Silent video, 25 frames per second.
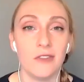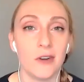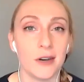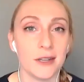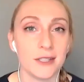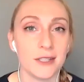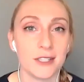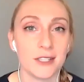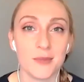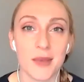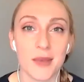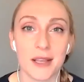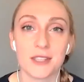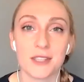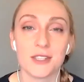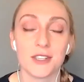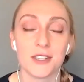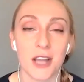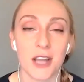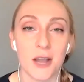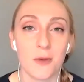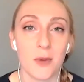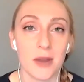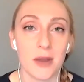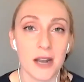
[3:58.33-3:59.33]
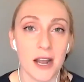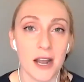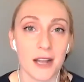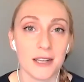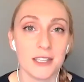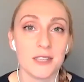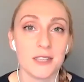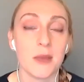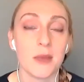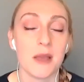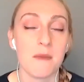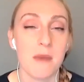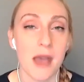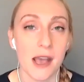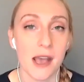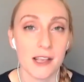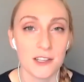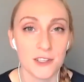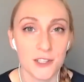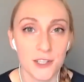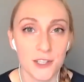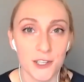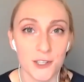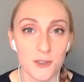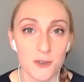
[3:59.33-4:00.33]
fall semester, I went on to my
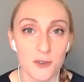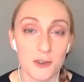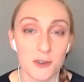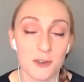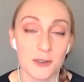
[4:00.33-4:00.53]
master's,